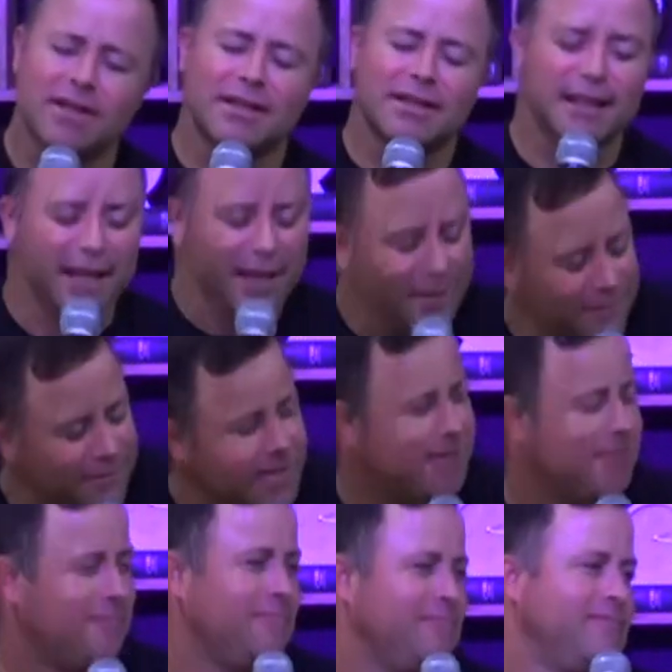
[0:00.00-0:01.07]
it. Leave
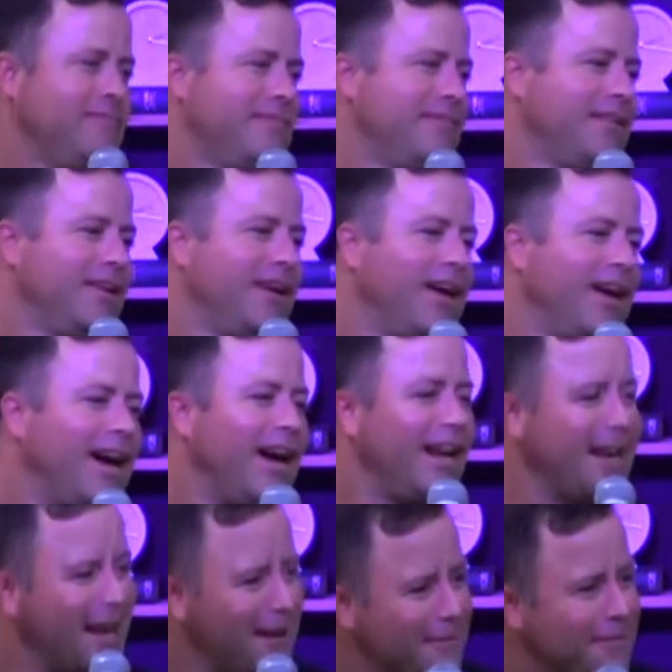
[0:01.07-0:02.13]
him. I
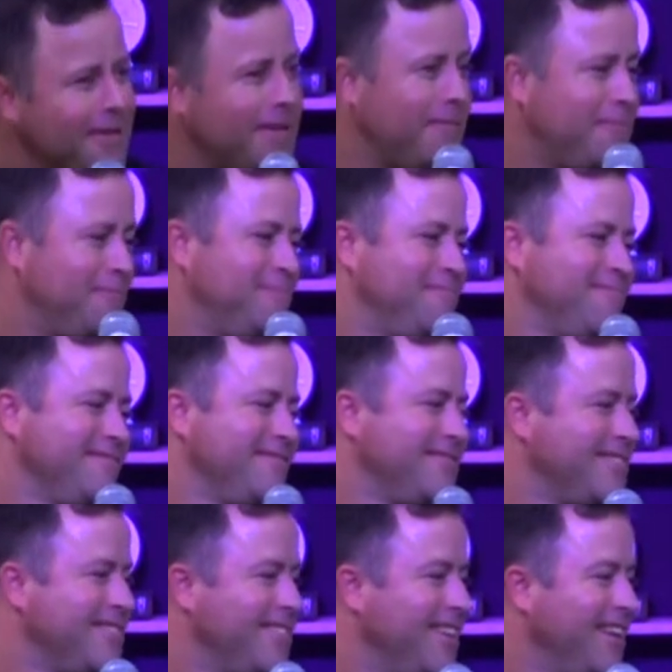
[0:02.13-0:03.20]
love him.
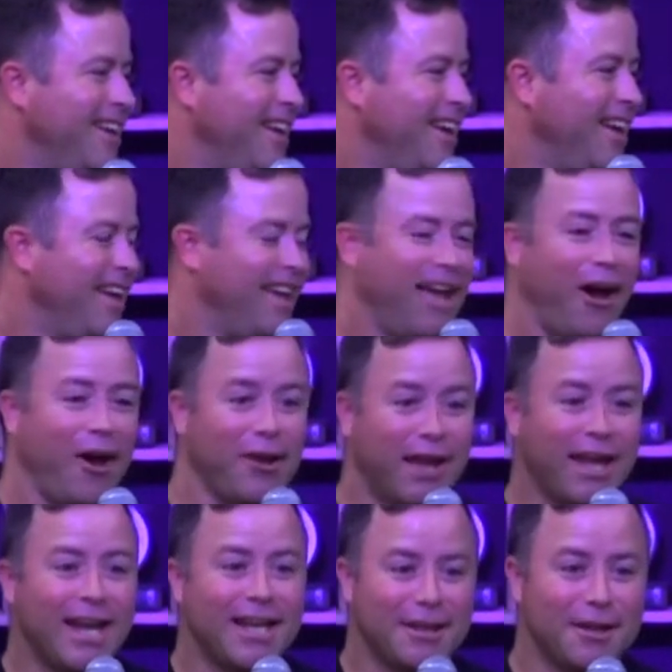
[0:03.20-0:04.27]
Are you
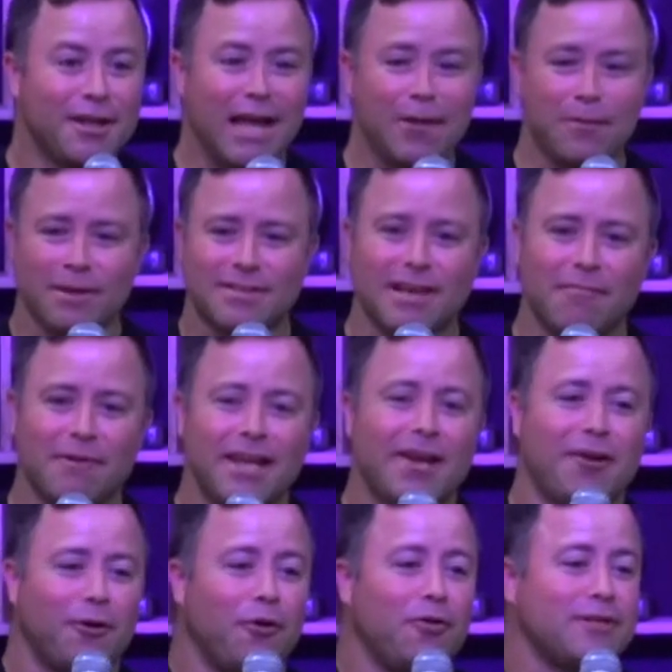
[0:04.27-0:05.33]
going to do that when somebody
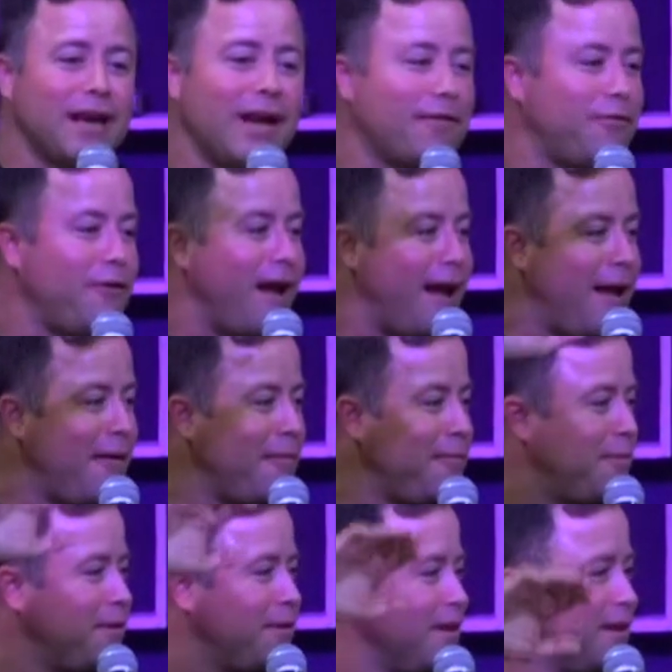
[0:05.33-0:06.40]
calls out for help?
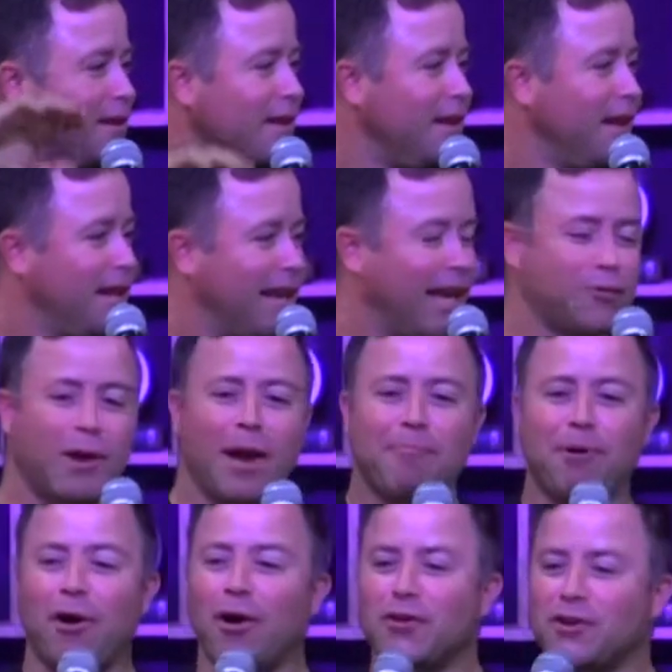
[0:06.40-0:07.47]
That's why
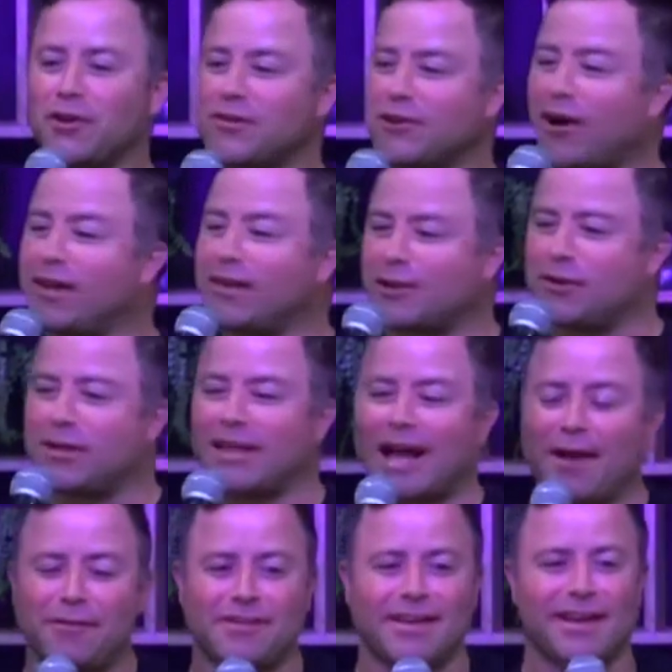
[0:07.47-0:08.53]
pastors aren't good
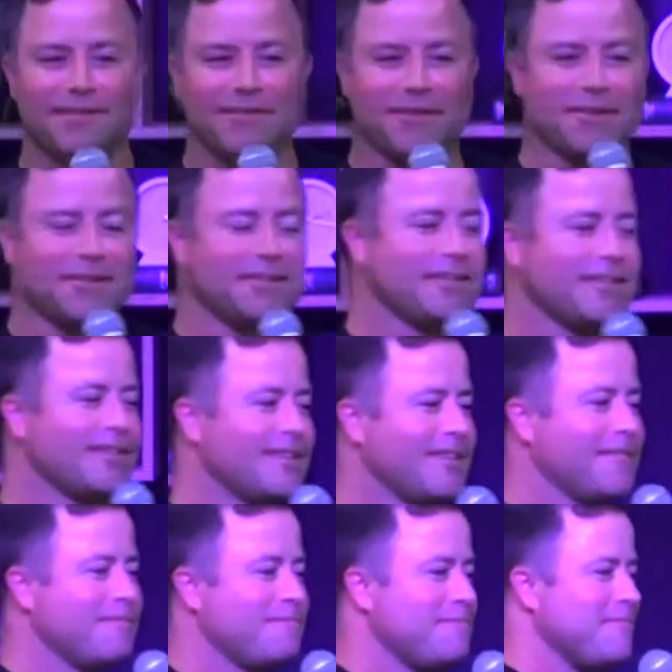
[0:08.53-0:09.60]
lifesavers.
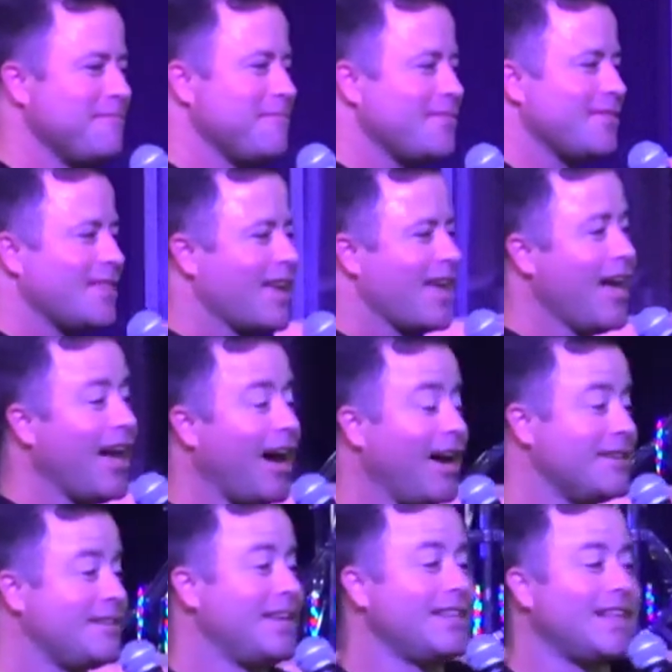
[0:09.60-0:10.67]

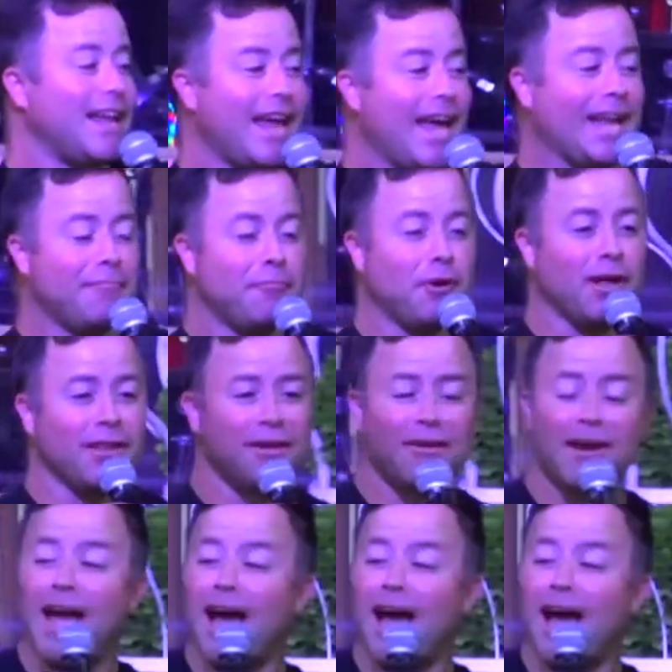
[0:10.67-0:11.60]
I see that hand, brother.